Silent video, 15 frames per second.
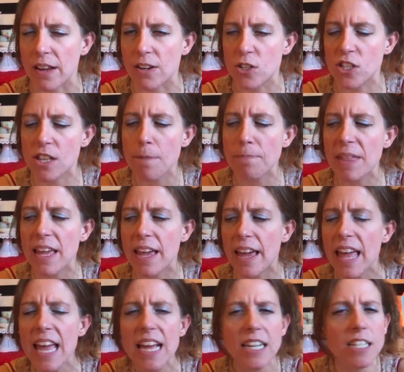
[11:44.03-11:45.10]
There's
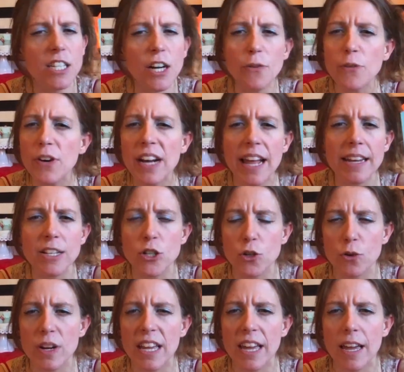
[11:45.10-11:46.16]
something different and
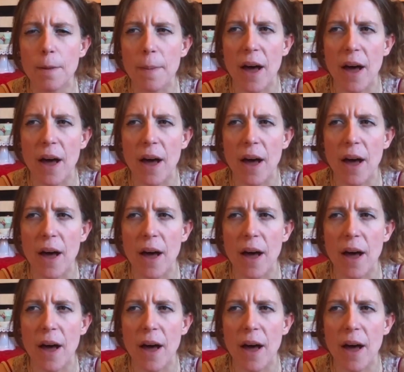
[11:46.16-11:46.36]
intriguing